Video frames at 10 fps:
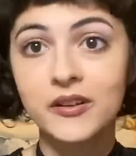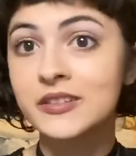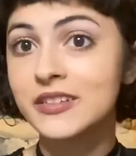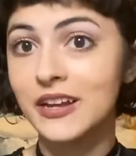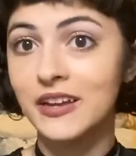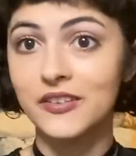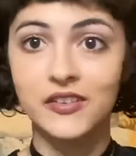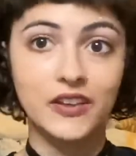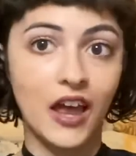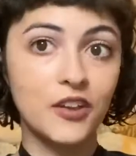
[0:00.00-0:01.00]
to see. This is
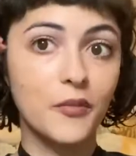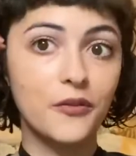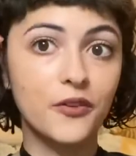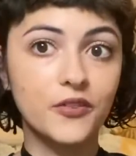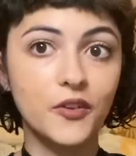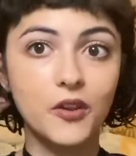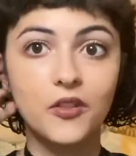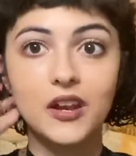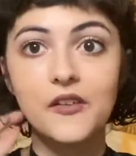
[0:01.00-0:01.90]
kind of my first video that I've